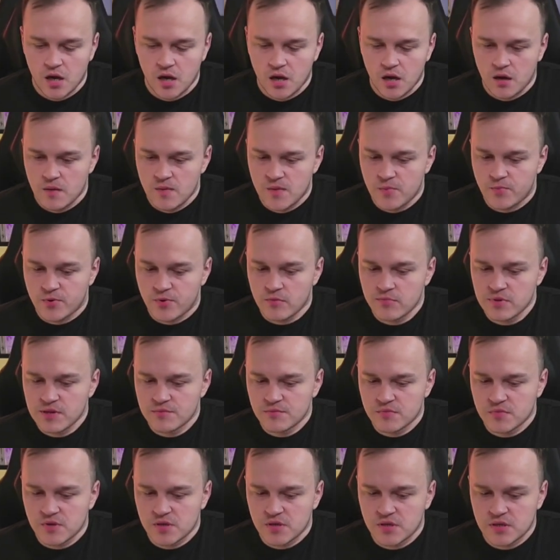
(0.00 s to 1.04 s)
The
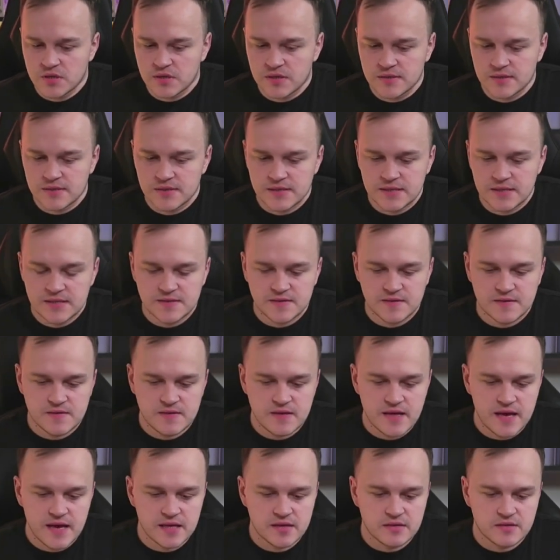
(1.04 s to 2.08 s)
problem is
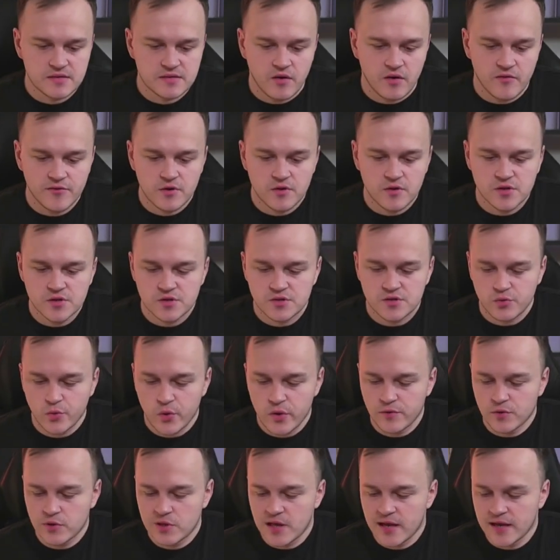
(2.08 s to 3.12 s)
that, of course, we
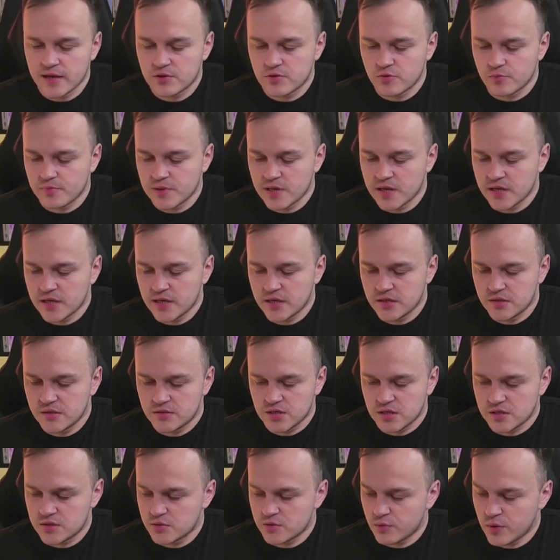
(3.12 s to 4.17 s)
would like
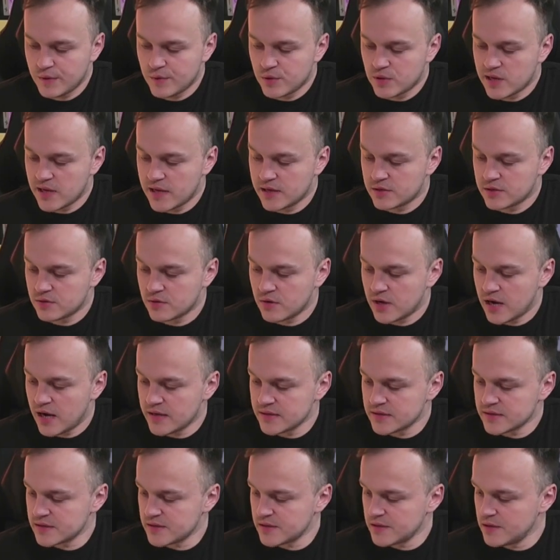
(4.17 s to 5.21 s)
to
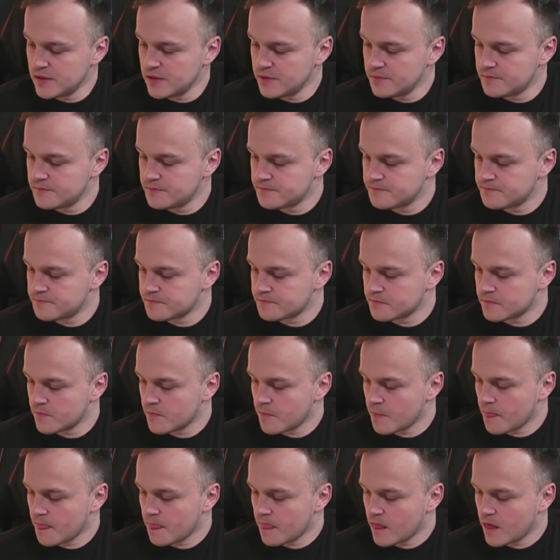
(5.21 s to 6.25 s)
castle.
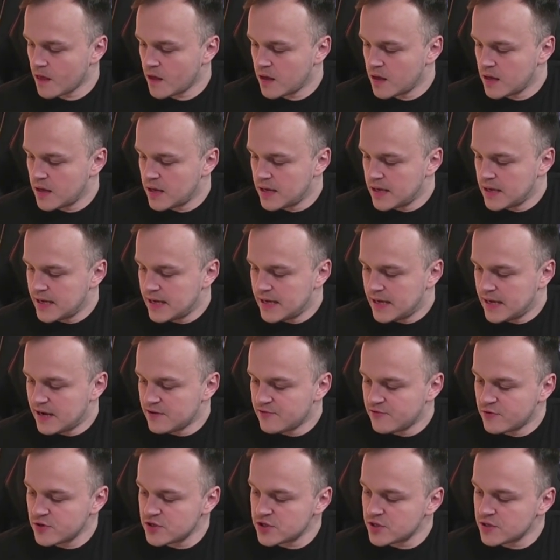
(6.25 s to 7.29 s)

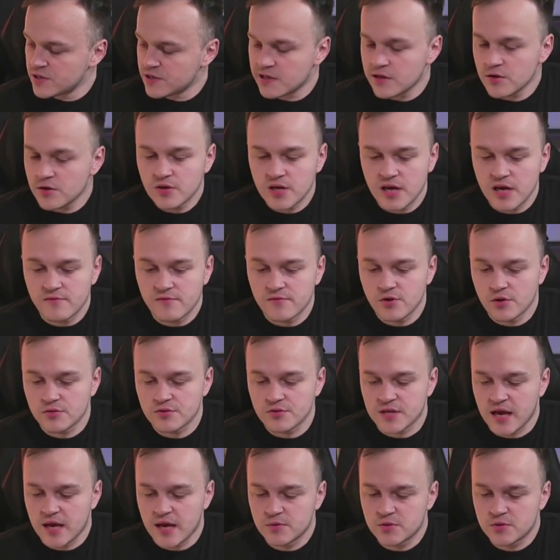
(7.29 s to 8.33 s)
Unfortunately, you have no
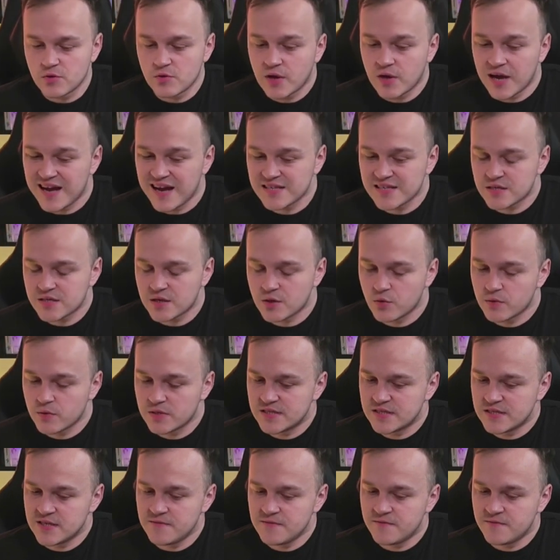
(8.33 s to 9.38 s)
time to castle
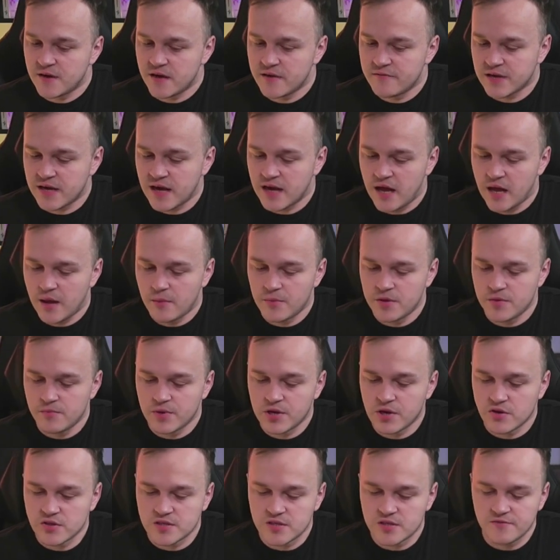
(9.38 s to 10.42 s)
with d5 coming,
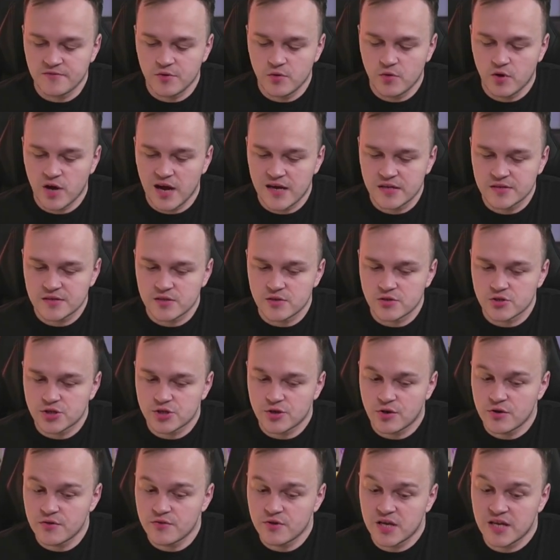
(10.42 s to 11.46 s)
because if you castle
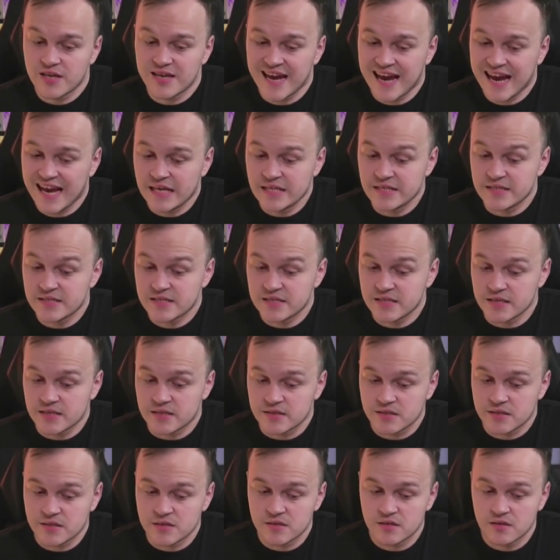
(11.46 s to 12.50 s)
short, then
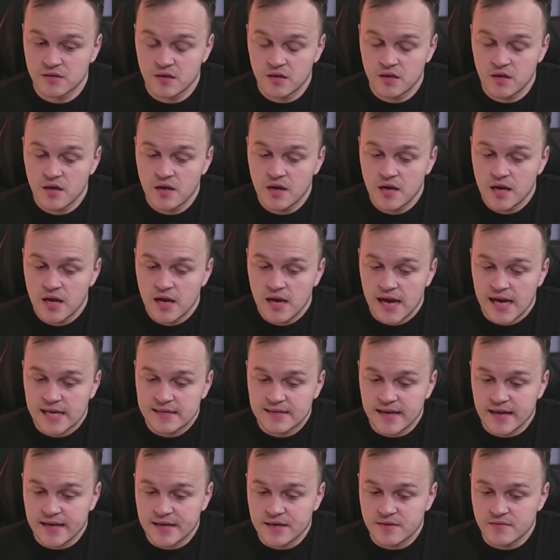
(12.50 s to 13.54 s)
a6,
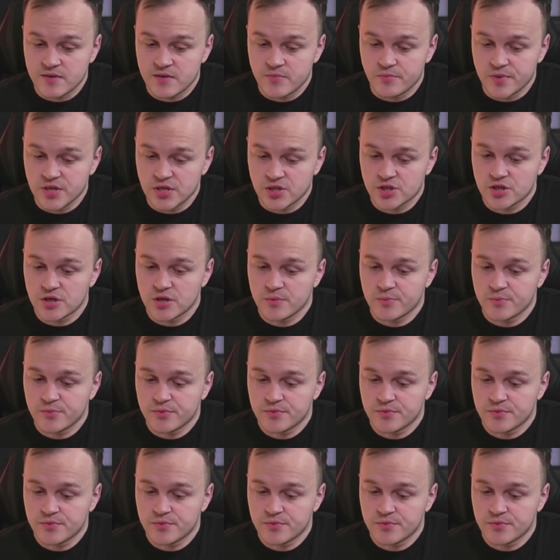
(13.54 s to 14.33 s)
attacking the bishop,